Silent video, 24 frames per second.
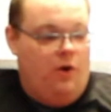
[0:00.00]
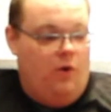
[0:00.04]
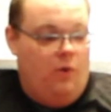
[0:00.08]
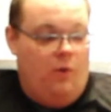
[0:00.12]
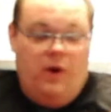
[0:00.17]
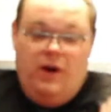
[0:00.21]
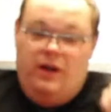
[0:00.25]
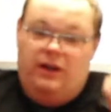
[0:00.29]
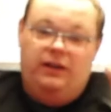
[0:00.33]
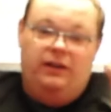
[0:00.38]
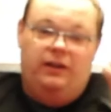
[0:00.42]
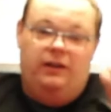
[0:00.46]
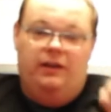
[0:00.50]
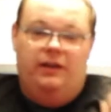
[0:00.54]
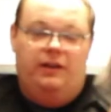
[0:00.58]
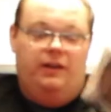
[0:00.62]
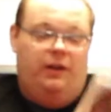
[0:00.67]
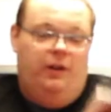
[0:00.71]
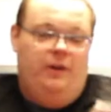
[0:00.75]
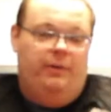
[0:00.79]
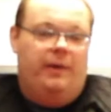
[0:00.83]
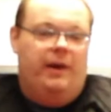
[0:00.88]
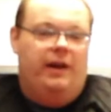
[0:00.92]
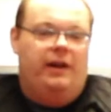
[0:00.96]
well, it'll
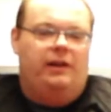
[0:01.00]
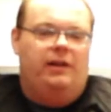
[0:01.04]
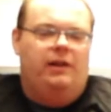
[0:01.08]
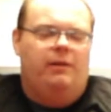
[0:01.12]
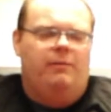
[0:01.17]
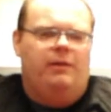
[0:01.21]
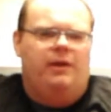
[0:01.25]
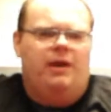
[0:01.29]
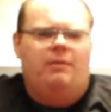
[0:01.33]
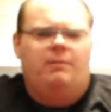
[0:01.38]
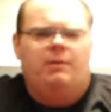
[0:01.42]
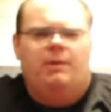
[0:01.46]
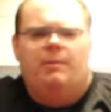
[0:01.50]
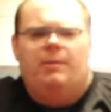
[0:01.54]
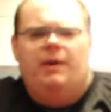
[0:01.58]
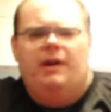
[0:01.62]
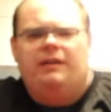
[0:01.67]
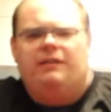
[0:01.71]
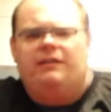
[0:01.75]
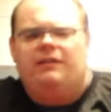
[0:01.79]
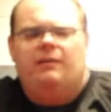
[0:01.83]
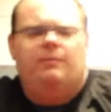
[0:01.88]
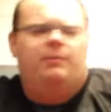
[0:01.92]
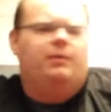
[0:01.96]
automatically become the
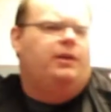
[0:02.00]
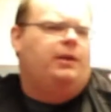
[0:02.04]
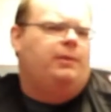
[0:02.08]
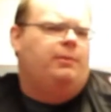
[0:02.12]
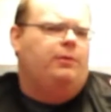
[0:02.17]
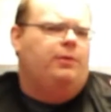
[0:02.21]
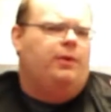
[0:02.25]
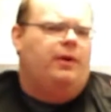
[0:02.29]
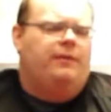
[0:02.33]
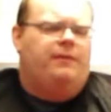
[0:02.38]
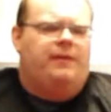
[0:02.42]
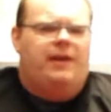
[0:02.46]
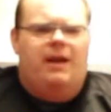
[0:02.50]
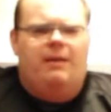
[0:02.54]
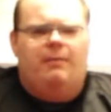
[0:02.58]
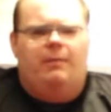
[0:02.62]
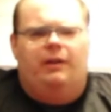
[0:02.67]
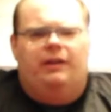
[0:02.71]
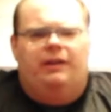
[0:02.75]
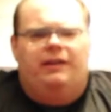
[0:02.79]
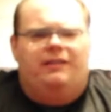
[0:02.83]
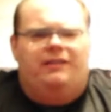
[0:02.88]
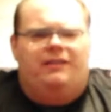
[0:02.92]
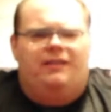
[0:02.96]
best WWF game
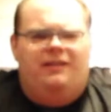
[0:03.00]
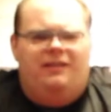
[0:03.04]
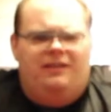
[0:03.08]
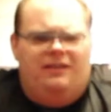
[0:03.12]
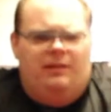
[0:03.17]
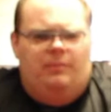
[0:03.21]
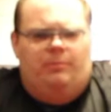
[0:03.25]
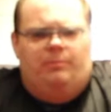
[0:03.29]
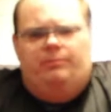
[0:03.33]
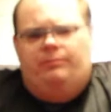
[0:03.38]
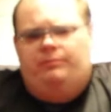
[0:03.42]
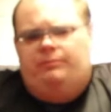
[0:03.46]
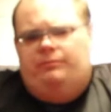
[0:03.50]
on the system.